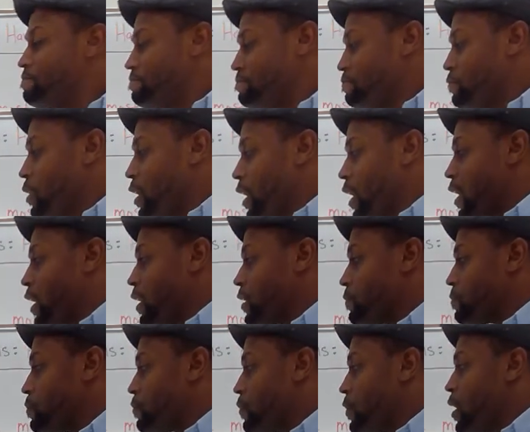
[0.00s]
Okay,
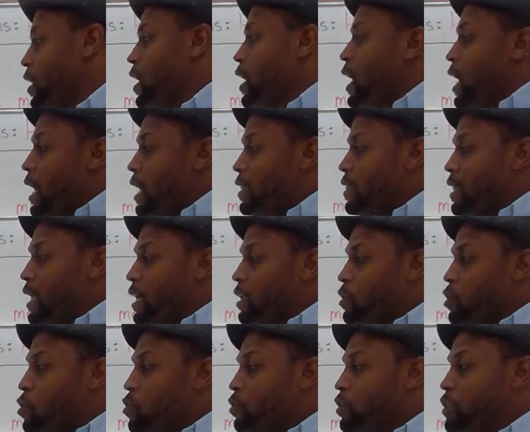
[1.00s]
and
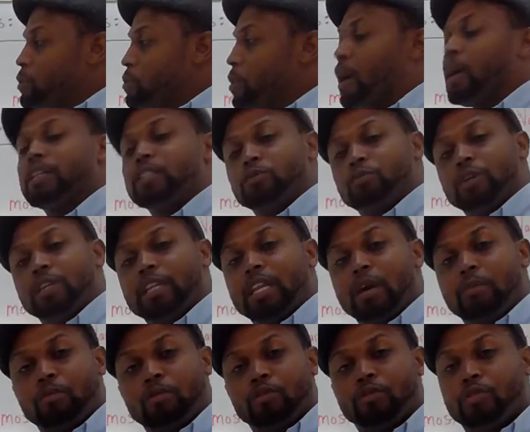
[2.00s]
that corresponds with
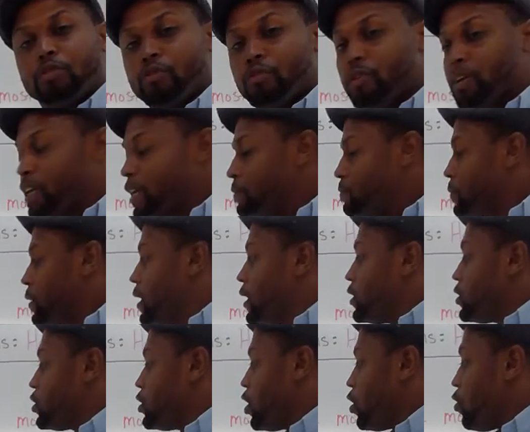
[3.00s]
number 3.
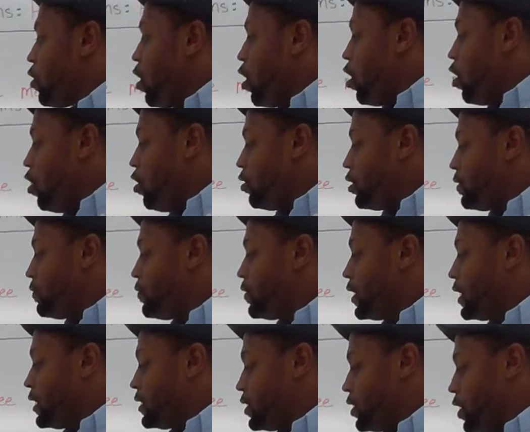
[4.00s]
So all of
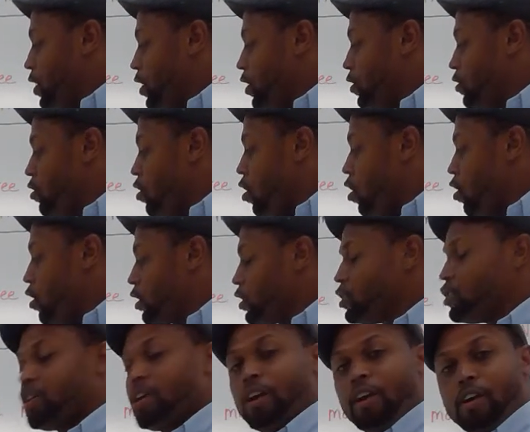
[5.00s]
these here
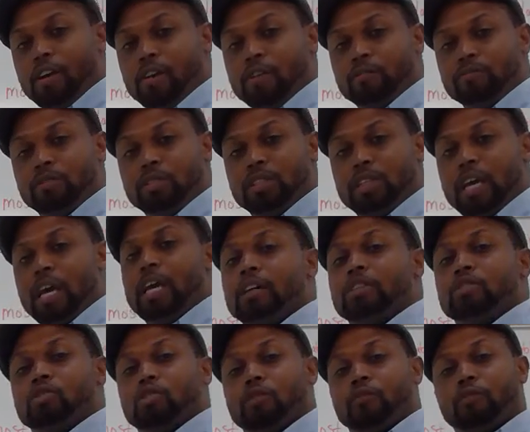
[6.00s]
are terms.
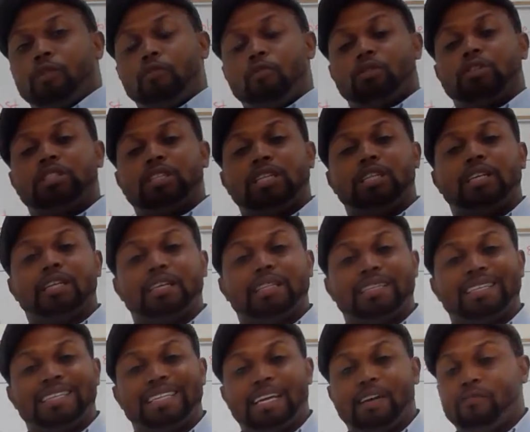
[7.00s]
So if we were to look at
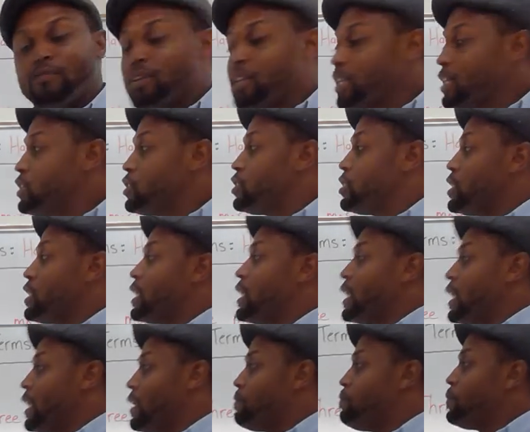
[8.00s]
the definition
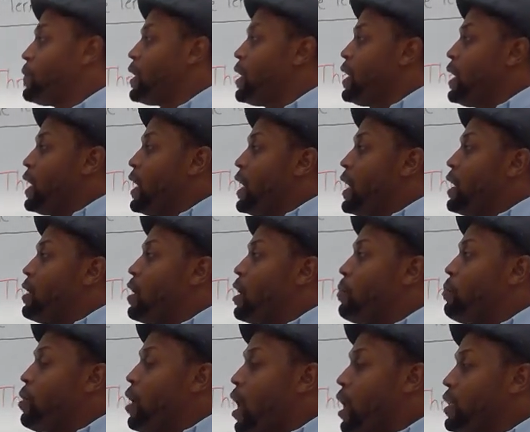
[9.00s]
again, a
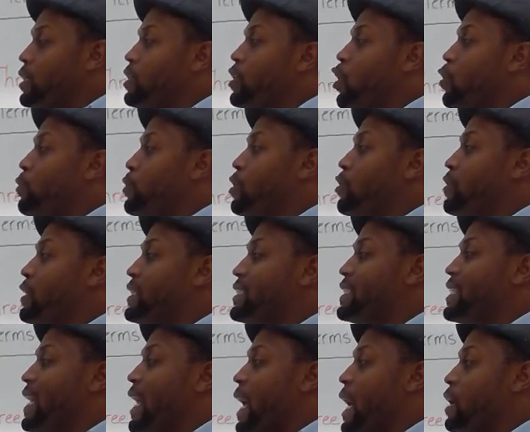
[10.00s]
polynomial is
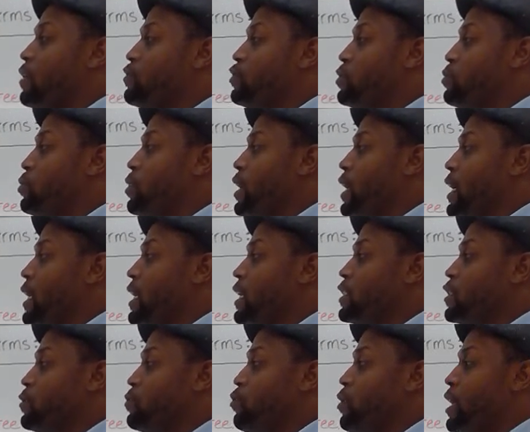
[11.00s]
an algebraic
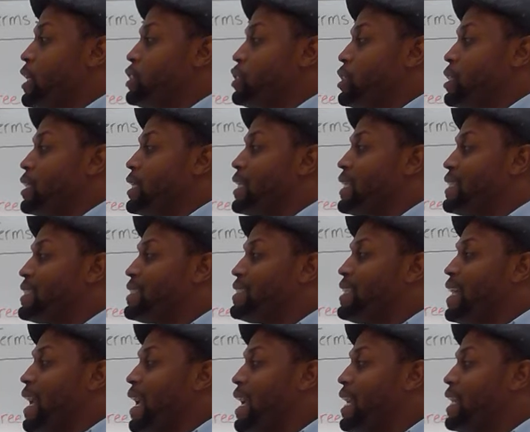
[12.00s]
expression
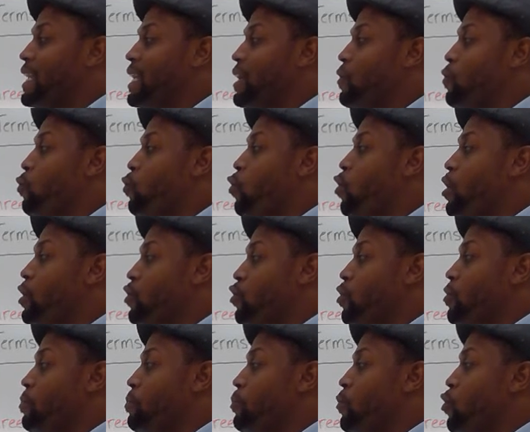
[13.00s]
containing one
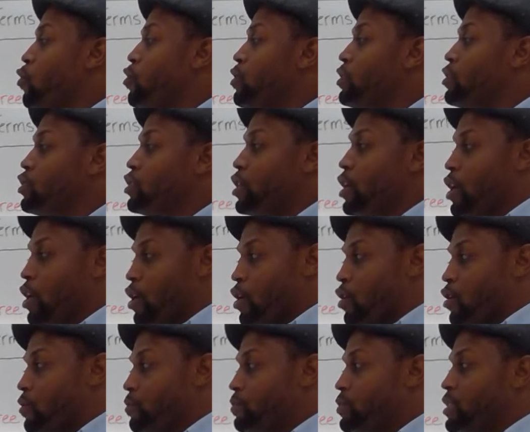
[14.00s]
or more
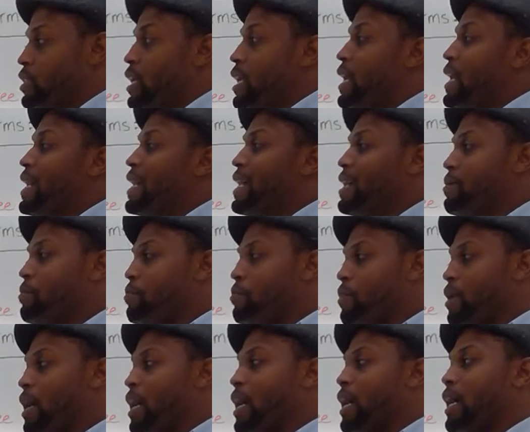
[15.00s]
terms
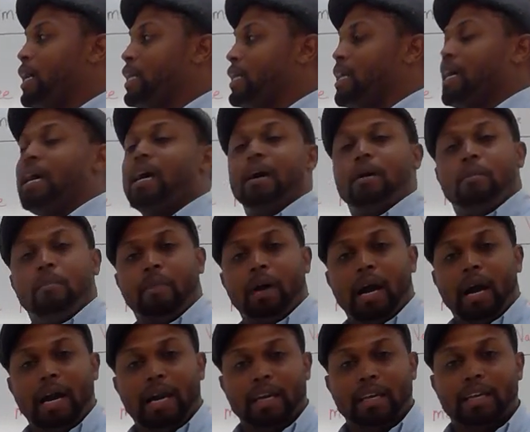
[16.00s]
combined
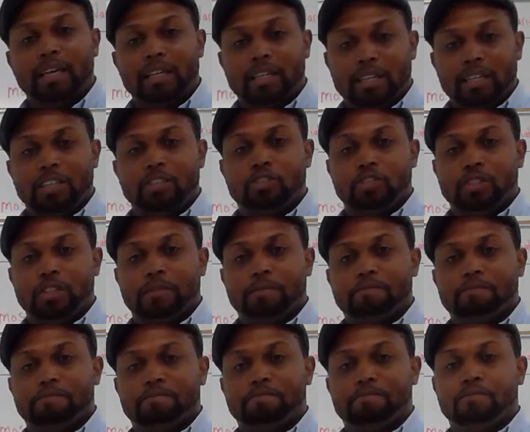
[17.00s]
by addition.
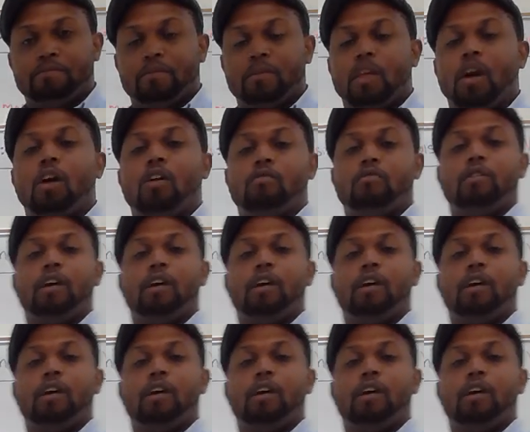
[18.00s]
All